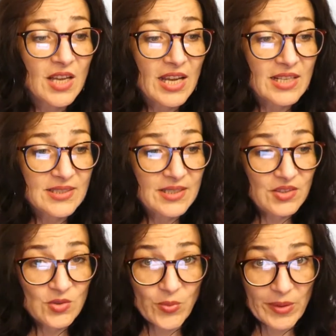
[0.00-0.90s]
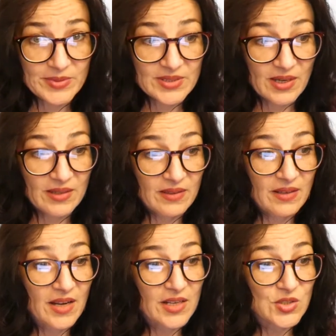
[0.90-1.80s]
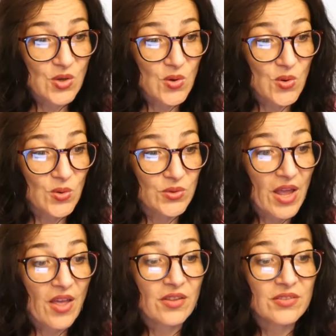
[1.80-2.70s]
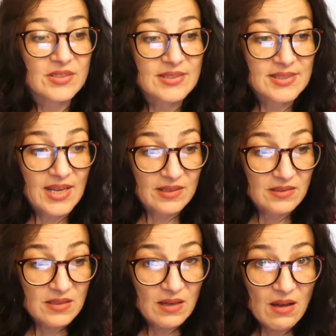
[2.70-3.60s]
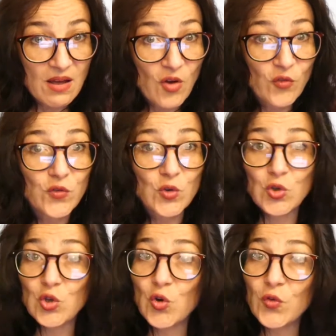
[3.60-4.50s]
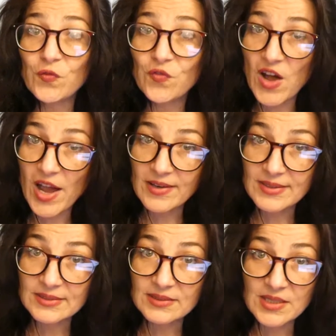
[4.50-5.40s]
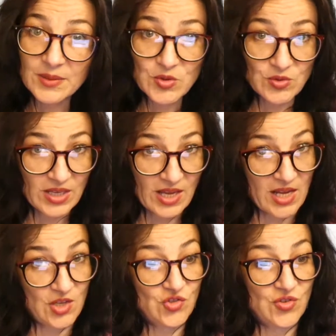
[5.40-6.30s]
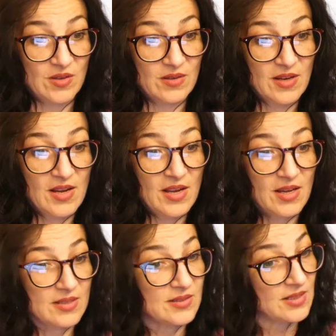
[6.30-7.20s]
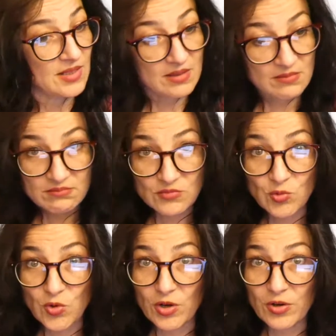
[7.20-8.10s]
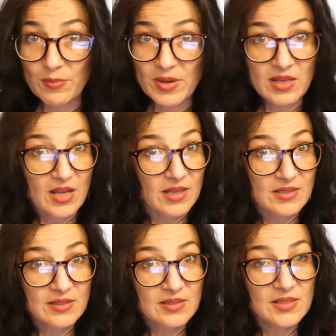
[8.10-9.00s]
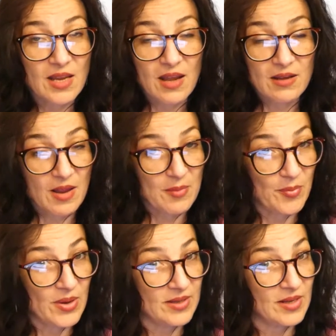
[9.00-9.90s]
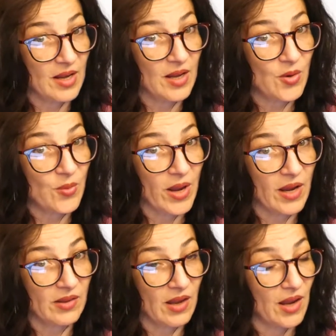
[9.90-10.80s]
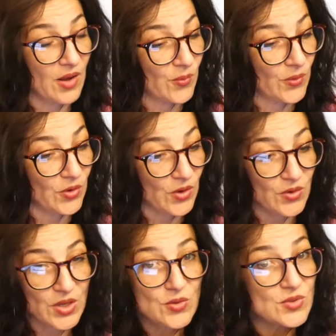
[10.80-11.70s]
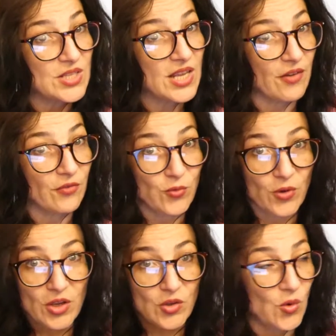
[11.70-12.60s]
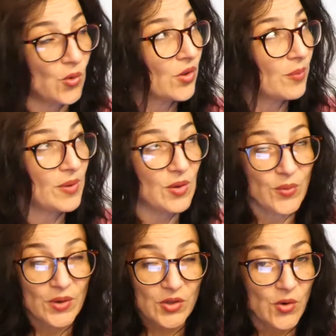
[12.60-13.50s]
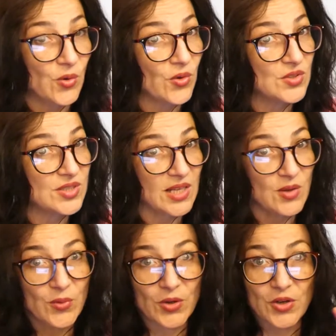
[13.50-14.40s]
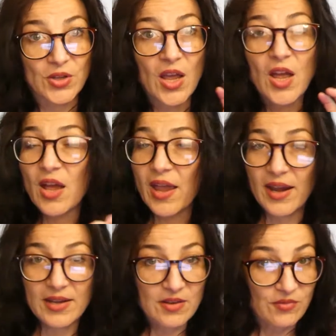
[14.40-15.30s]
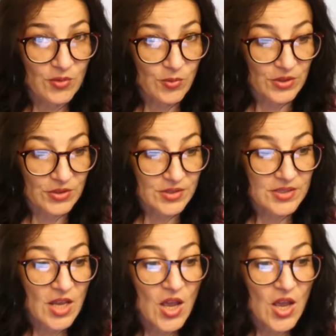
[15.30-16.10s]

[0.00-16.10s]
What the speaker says: It's another website that is called the Center for Nonviolent Communication. As in, we're going to be nice and zen and politically correct, and we're not going to use the F word or the B word or the C word, any of the words.